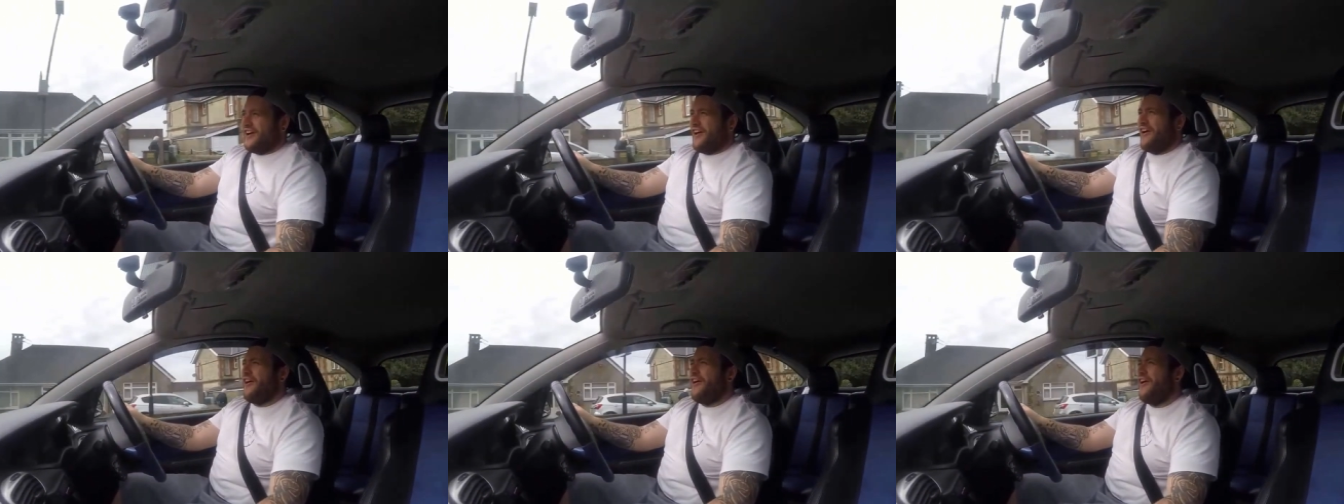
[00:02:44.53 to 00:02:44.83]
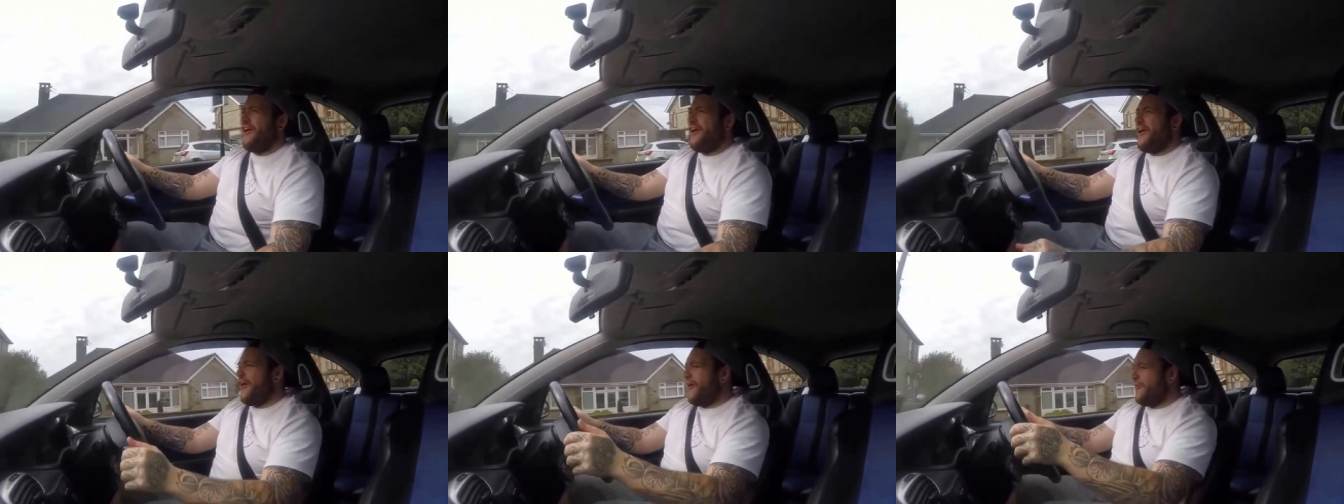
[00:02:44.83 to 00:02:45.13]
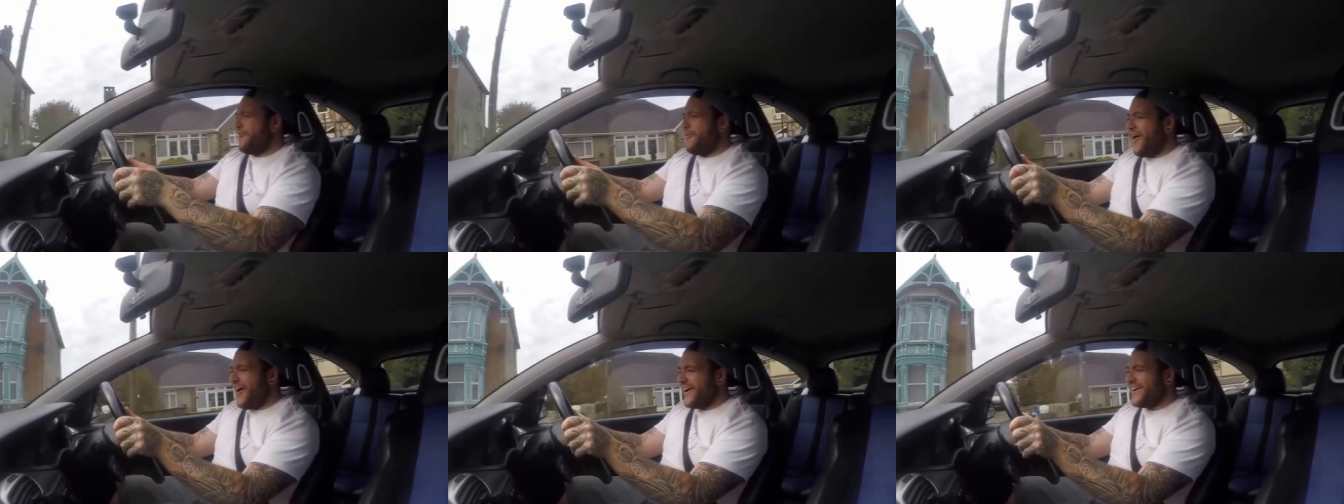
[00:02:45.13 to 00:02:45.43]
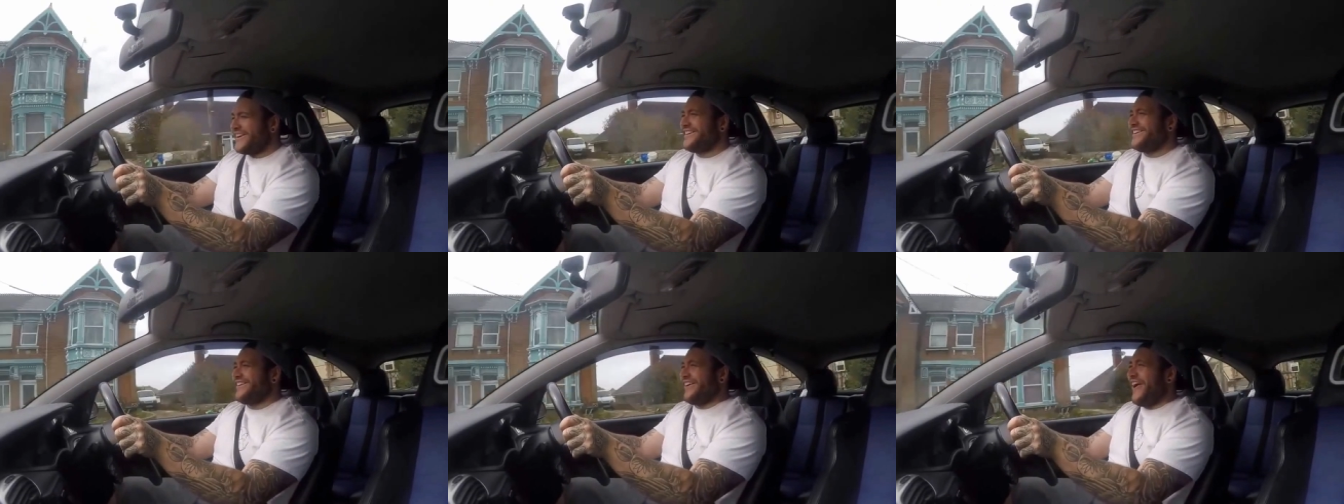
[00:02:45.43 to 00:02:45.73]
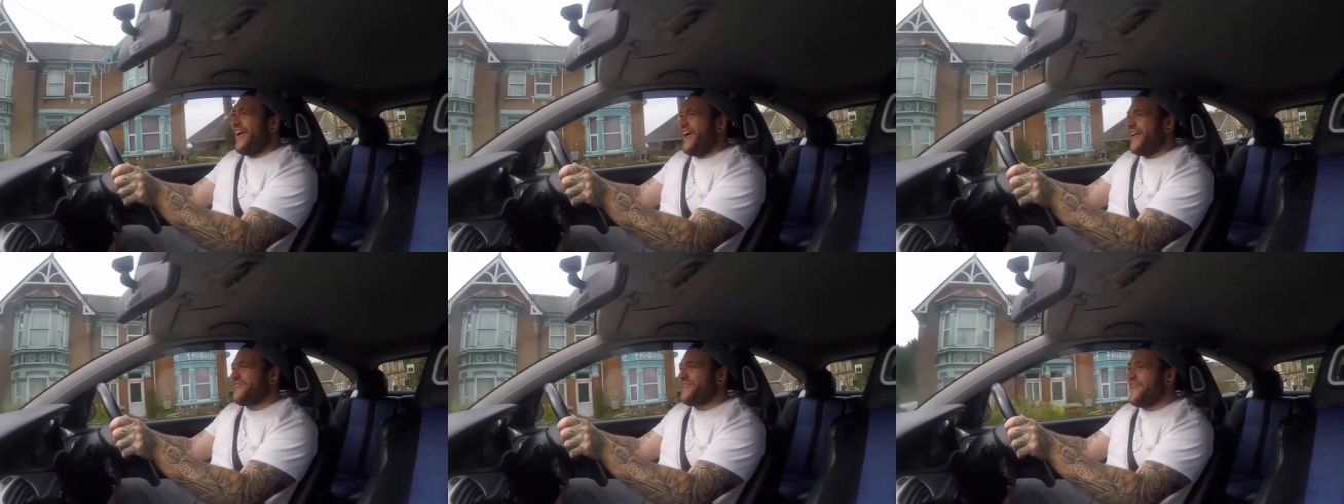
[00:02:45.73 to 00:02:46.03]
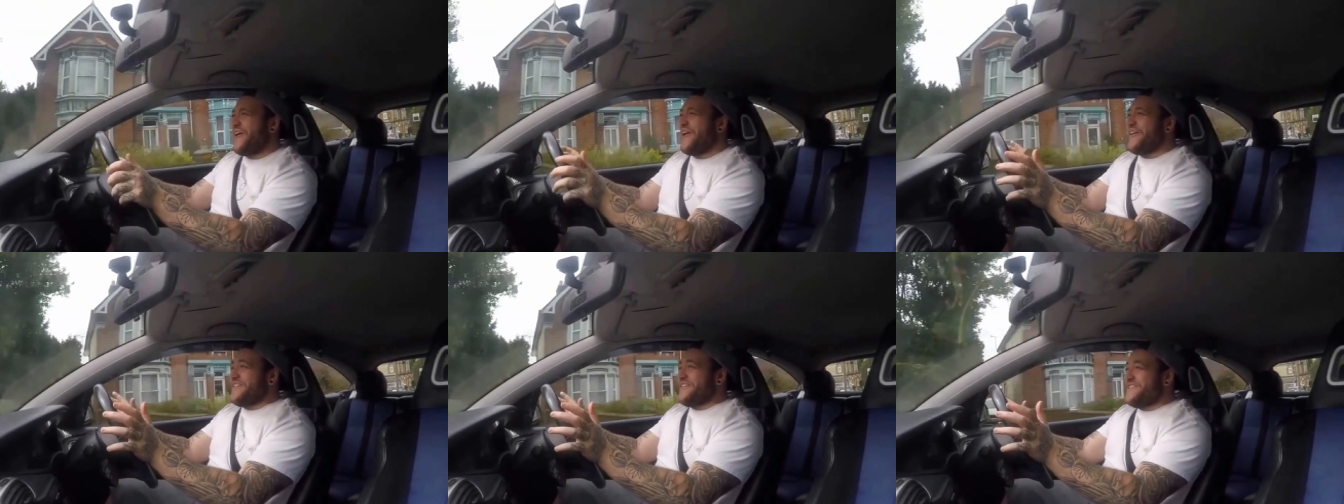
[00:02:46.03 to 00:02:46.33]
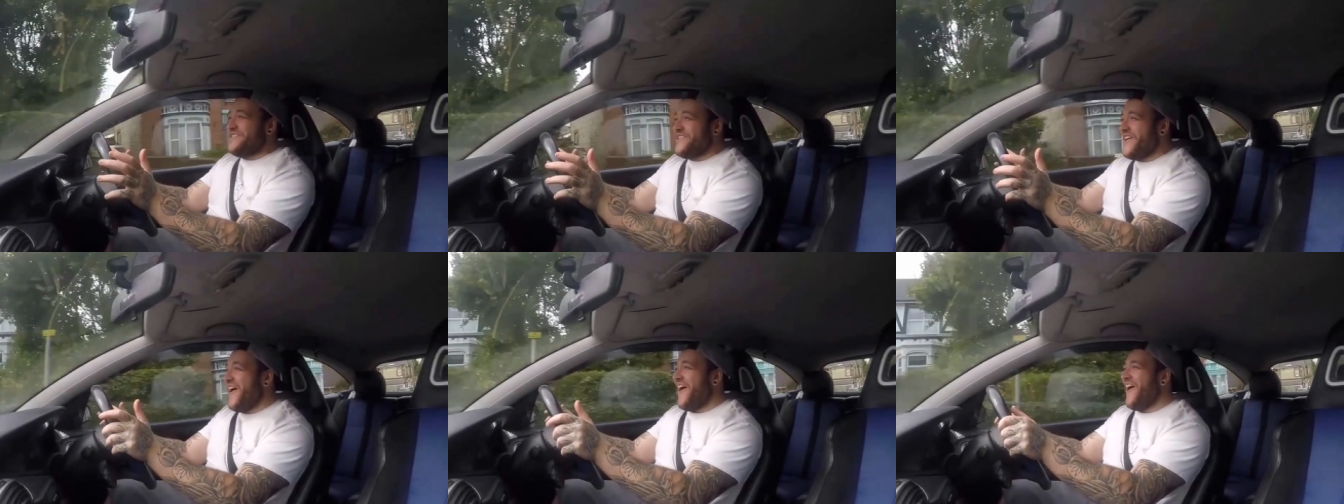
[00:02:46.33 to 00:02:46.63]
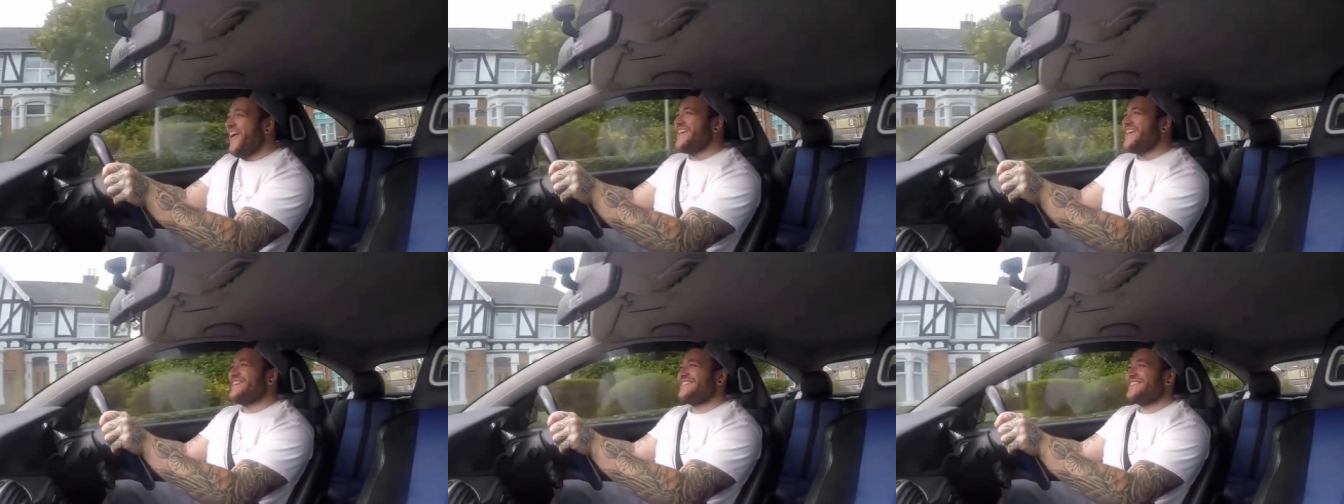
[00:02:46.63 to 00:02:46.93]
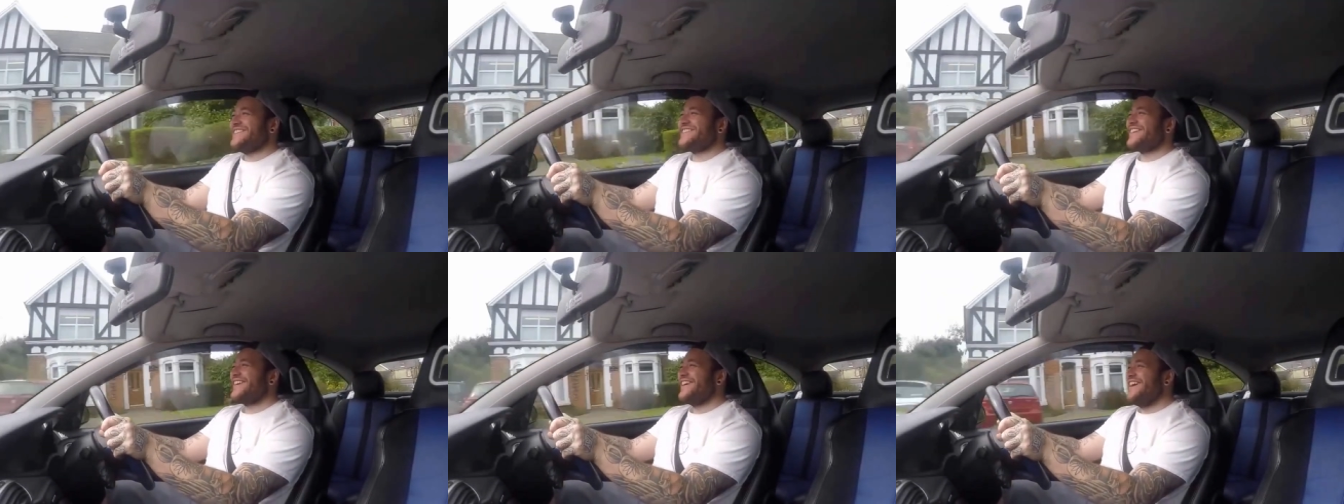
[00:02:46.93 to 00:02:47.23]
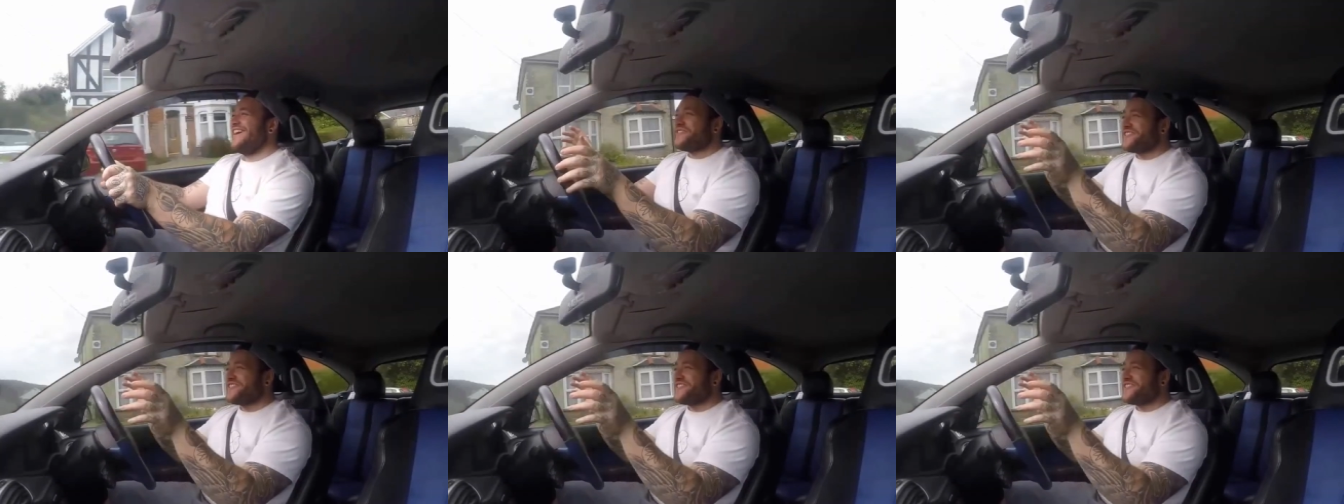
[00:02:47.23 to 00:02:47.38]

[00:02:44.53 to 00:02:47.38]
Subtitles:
Oh my god, what a noise!